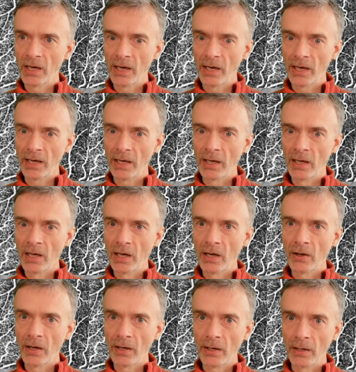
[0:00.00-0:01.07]
An
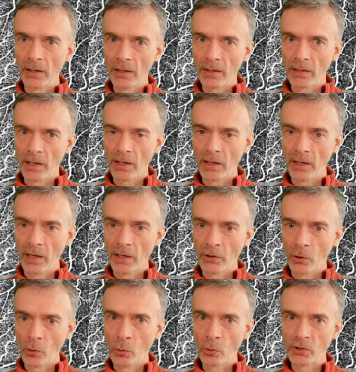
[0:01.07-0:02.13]

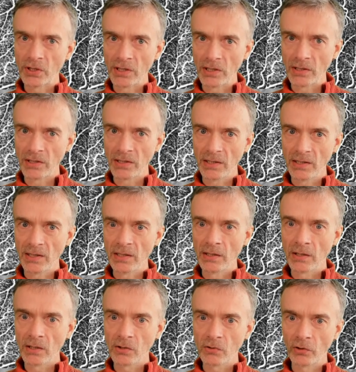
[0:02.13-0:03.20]

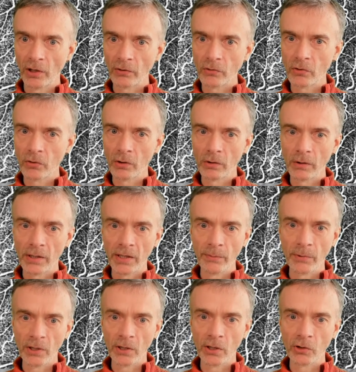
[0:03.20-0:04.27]
OCT structural
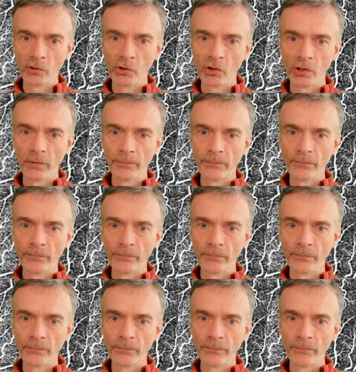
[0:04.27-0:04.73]
image,